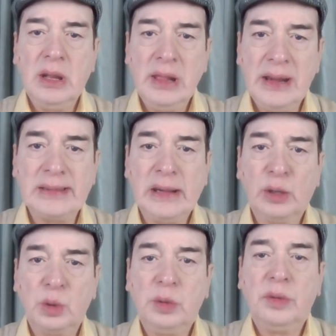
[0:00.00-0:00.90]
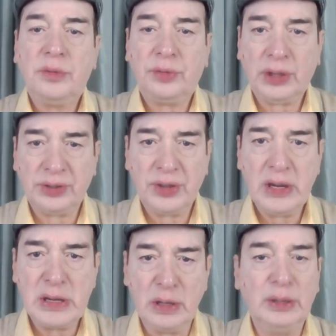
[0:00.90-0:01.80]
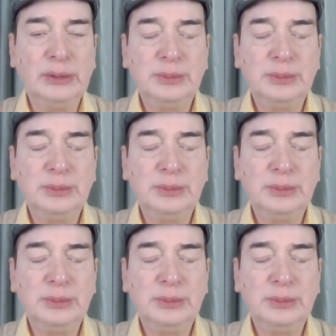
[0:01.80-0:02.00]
let down, frustrated,